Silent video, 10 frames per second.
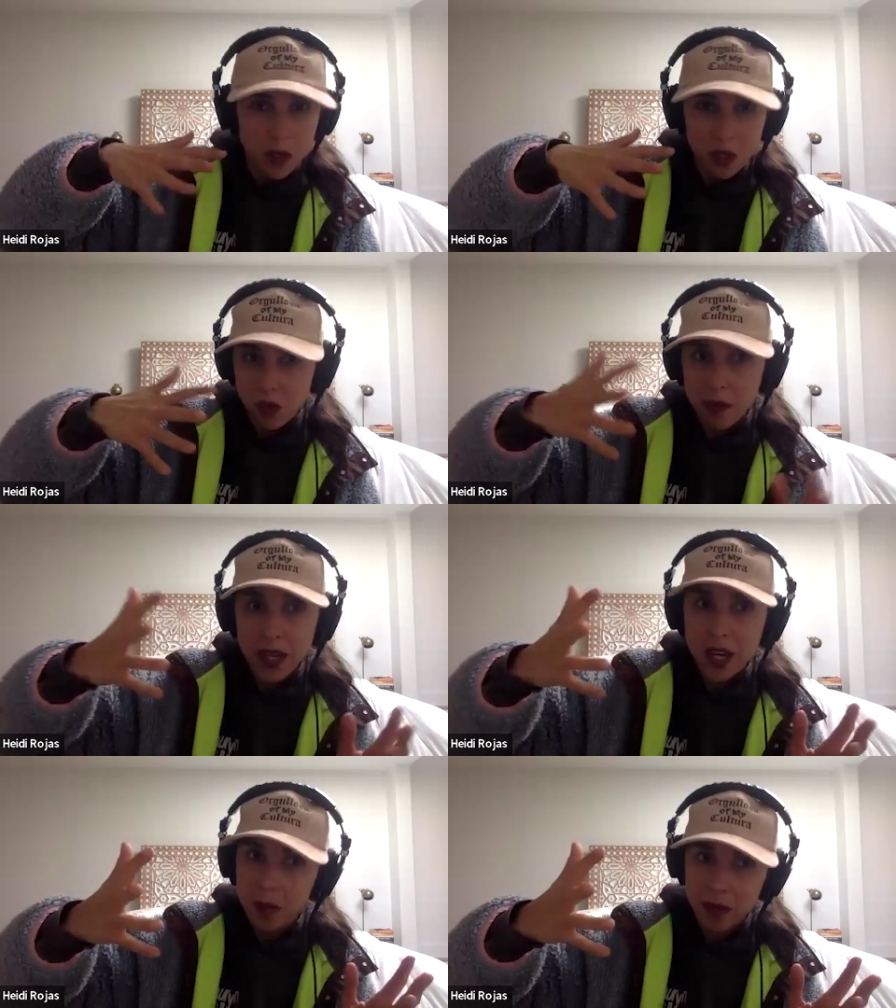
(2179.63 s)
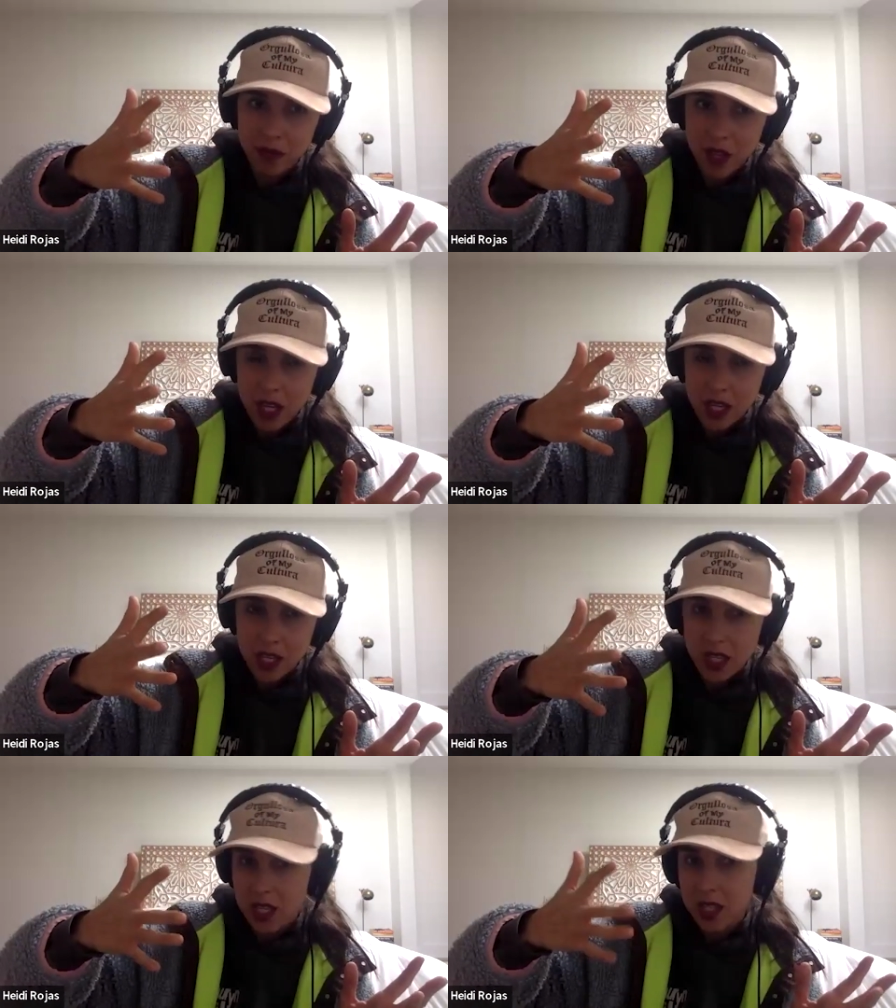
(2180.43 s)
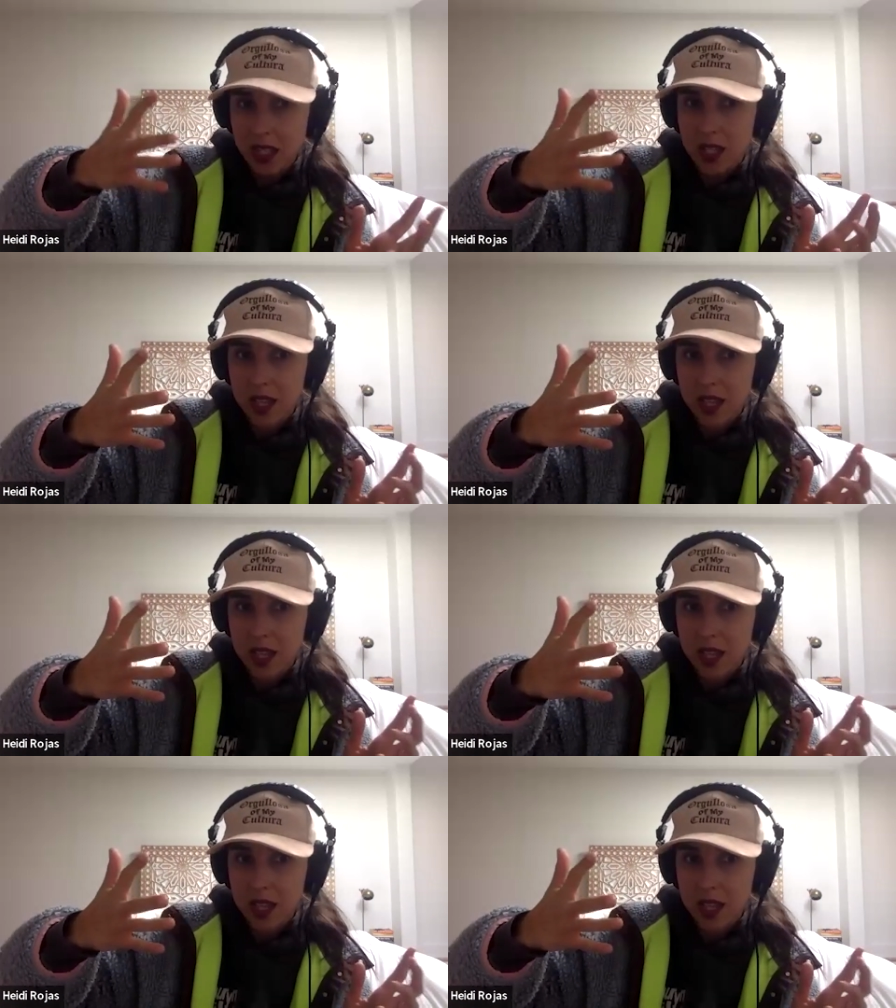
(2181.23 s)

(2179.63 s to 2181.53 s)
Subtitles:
which we're made up of like, I think it's like